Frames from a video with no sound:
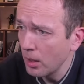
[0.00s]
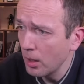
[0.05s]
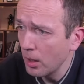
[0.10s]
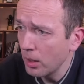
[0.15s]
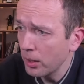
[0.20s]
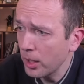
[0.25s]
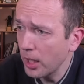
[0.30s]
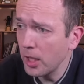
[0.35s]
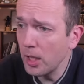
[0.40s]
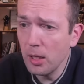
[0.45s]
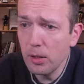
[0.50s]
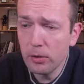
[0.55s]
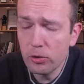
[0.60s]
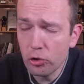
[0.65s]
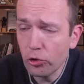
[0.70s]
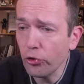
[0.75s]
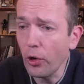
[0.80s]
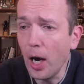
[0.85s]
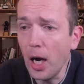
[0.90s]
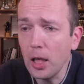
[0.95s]
He
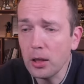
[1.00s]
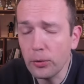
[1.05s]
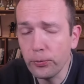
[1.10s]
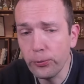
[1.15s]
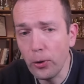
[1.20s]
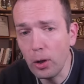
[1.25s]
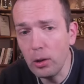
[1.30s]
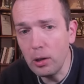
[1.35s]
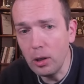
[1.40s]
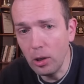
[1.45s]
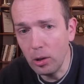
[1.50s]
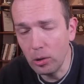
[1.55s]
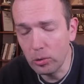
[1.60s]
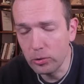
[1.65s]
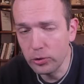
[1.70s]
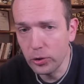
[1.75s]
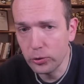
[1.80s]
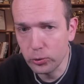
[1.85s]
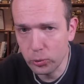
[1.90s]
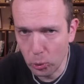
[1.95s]
tried to follow
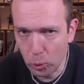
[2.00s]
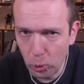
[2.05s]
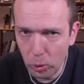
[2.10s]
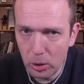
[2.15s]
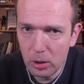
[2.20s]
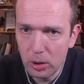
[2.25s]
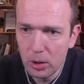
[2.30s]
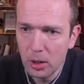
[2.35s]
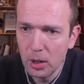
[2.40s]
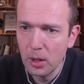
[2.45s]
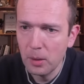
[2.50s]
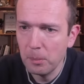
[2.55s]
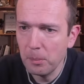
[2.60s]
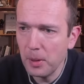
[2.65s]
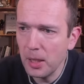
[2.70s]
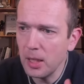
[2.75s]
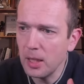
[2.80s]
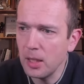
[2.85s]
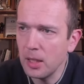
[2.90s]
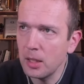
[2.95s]
the rule,
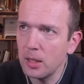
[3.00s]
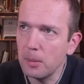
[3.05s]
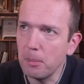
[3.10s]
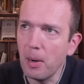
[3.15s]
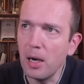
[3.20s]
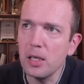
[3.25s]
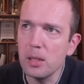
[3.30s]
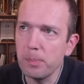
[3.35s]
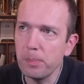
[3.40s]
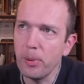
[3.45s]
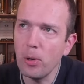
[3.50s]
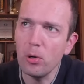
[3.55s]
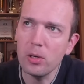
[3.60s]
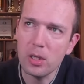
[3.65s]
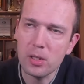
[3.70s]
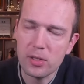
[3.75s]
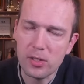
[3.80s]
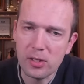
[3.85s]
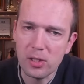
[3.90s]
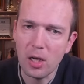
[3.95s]
meaning my
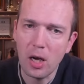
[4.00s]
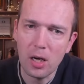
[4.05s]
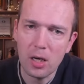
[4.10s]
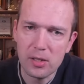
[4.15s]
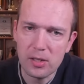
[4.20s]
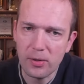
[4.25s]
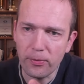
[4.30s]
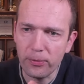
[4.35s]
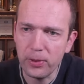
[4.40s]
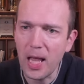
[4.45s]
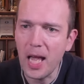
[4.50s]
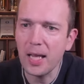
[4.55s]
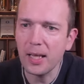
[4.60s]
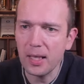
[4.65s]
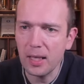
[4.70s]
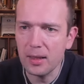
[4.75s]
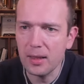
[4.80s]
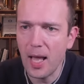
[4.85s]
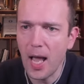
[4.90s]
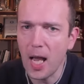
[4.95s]
opponent starts a flank
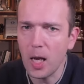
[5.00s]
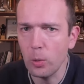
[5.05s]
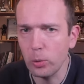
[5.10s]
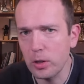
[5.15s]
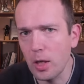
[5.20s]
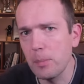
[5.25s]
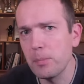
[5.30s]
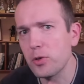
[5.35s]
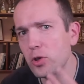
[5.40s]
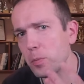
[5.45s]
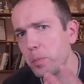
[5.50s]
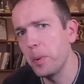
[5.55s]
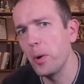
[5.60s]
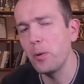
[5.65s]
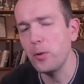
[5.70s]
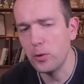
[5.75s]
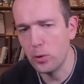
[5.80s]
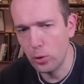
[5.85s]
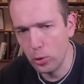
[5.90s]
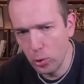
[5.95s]
attack, what I'm
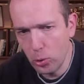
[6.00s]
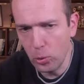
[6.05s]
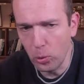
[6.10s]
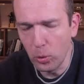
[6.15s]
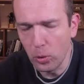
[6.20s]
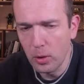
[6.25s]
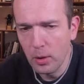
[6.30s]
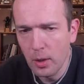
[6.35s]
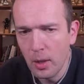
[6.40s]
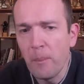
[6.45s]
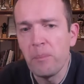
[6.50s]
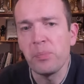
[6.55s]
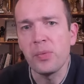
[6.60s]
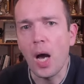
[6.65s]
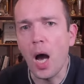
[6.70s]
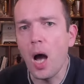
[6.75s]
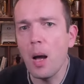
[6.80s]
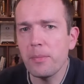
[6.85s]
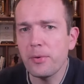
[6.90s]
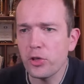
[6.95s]
supposed to do.
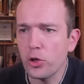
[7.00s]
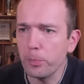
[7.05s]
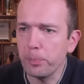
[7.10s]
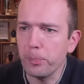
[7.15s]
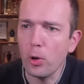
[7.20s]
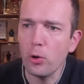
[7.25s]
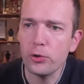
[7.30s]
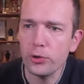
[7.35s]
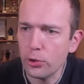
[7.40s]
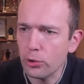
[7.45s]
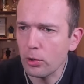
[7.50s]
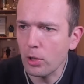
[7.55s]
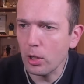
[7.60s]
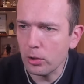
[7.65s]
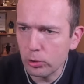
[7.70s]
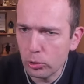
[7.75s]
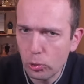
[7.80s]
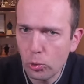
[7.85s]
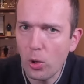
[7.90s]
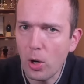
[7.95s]
I'm supposed to
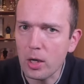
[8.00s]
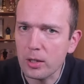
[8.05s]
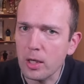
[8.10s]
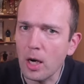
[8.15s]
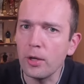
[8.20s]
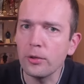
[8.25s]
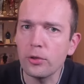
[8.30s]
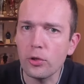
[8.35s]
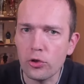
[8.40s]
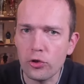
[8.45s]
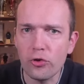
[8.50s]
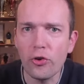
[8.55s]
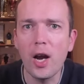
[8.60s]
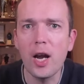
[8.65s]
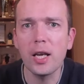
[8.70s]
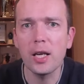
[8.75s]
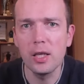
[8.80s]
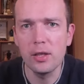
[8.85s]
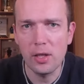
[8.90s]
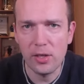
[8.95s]
do a counter
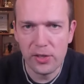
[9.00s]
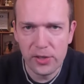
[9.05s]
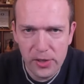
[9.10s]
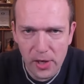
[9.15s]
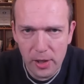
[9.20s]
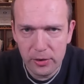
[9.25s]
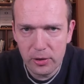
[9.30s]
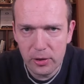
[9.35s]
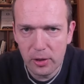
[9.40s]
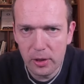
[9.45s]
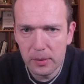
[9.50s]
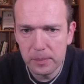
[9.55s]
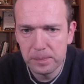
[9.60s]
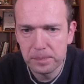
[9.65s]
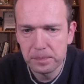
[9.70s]
strike in the center.